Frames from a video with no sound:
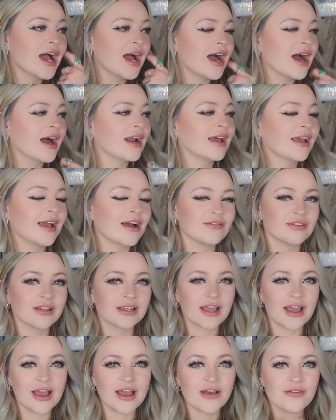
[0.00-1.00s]
And I have
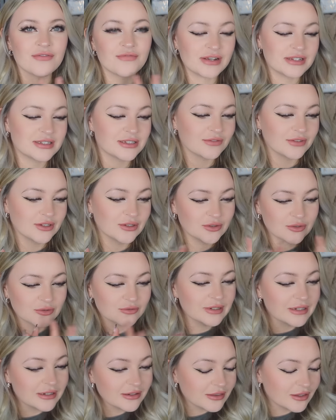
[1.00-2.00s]
like a festive little
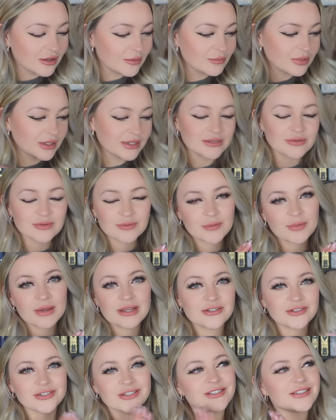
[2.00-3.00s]
readathon planned with my
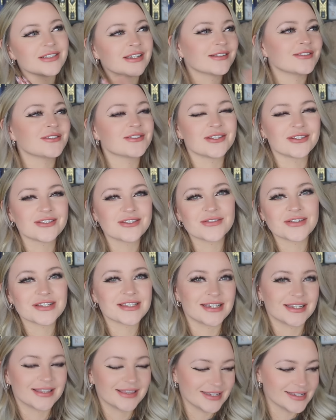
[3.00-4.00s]
patrons and just lots of
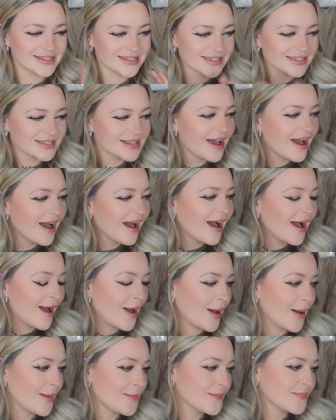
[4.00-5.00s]
exciting things.
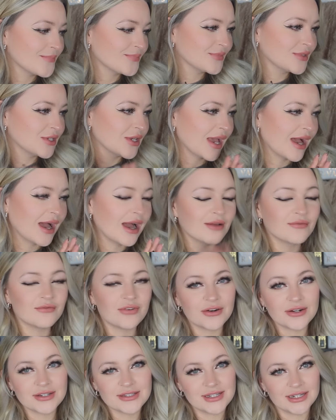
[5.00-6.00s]
Um, so yeah, I'm
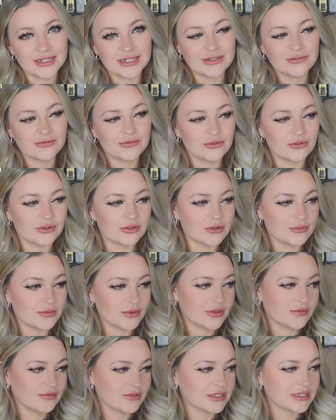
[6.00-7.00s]
very excited for the
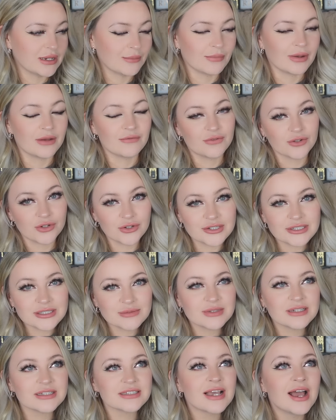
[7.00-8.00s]
month of December for
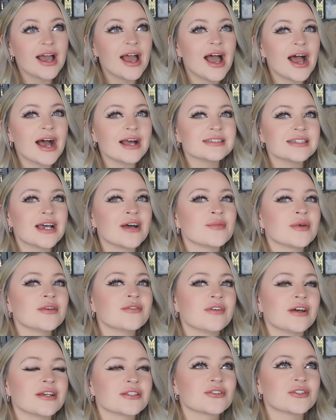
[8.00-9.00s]
Christmas and to have my
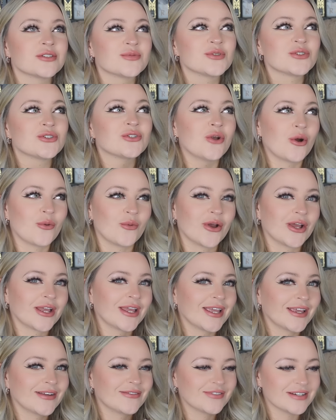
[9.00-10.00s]
first Christmas not
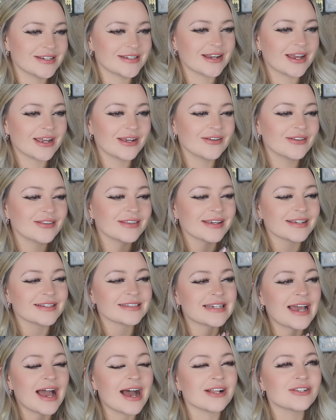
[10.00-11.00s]
working in retail. Like
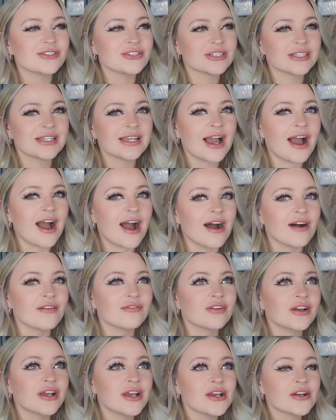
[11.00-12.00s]
to actually
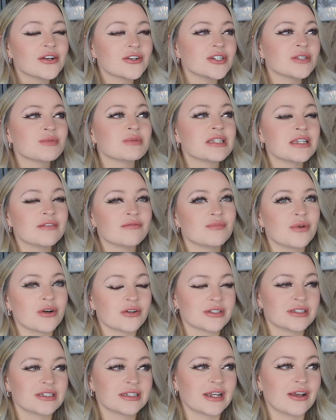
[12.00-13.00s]
have Christmas Eve and
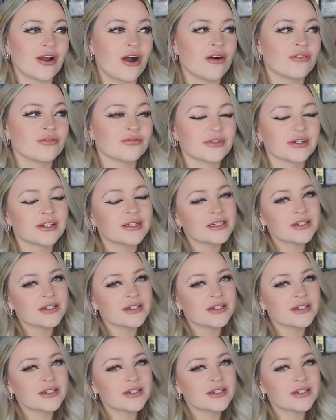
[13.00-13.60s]
Boxing Day off.